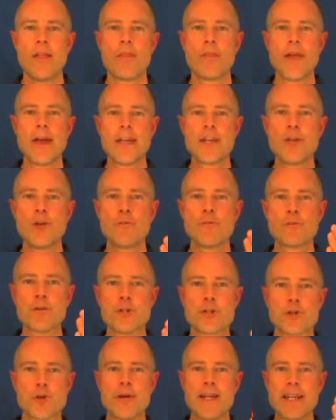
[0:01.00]
Thank you for
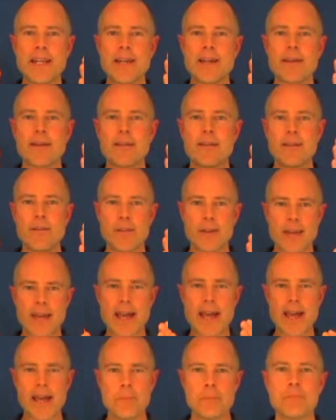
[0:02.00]
joining the
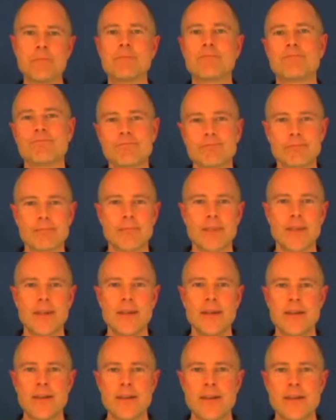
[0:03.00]
game.
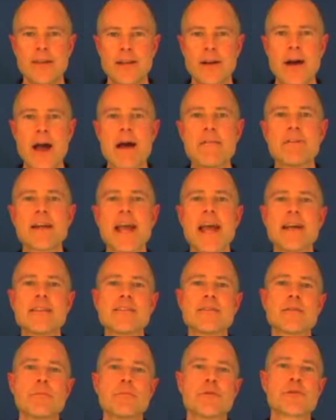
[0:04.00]
Now, having had
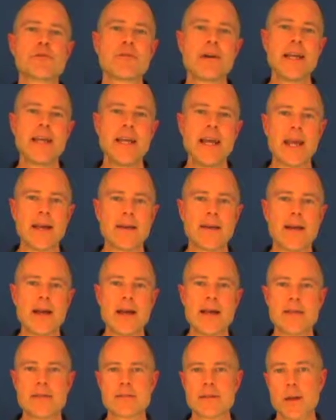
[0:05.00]
some training
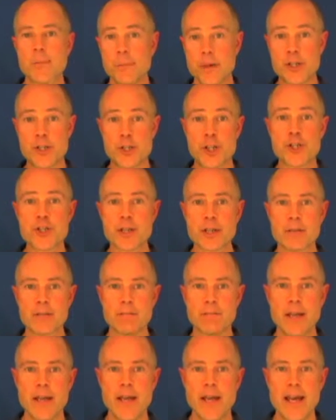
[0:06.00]
as a magician,
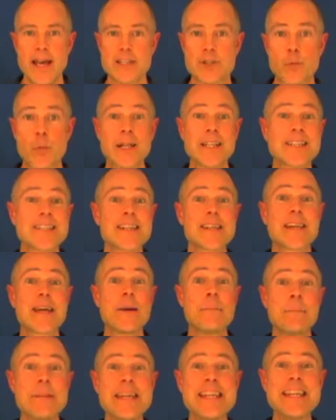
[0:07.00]
as well as a
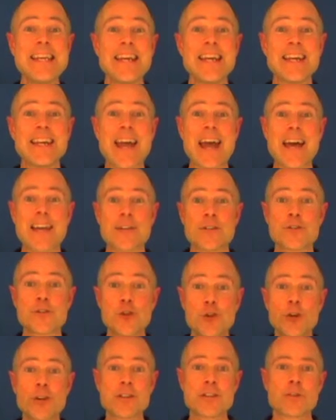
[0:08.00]
comedian and a
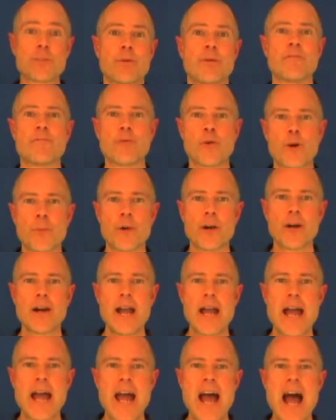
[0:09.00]
circus performer,
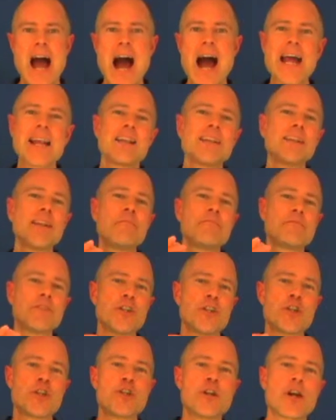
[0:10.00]
I'd love
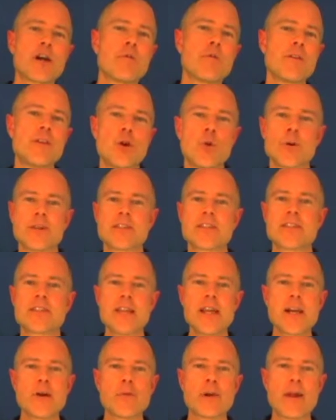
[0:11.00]
to share with you a
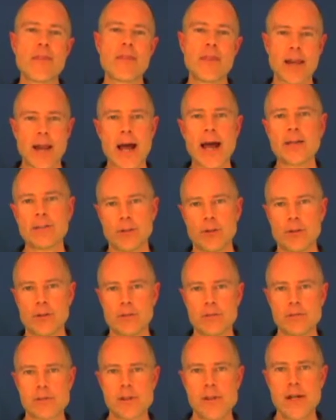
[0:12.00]
secret that I
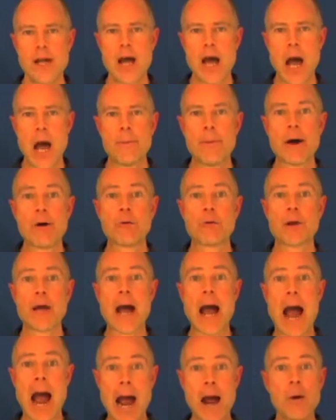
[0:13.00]
learned about
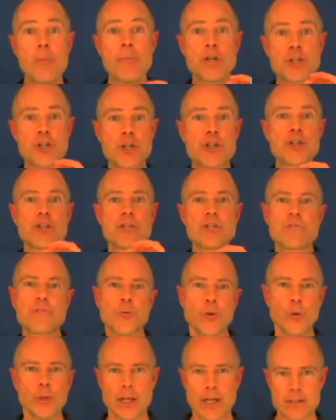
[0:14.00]
how magicians
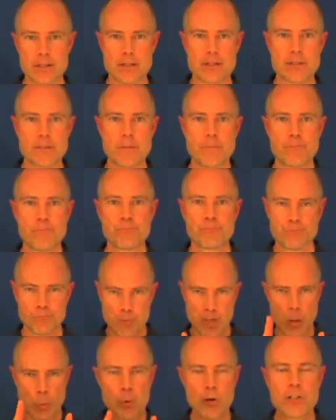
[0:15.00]
fool us.
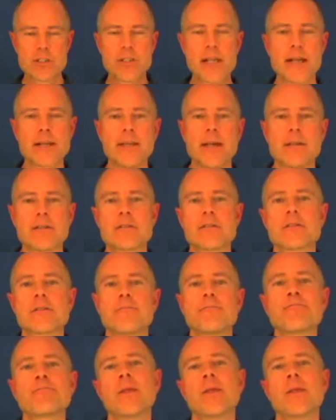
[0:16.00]
It works like this.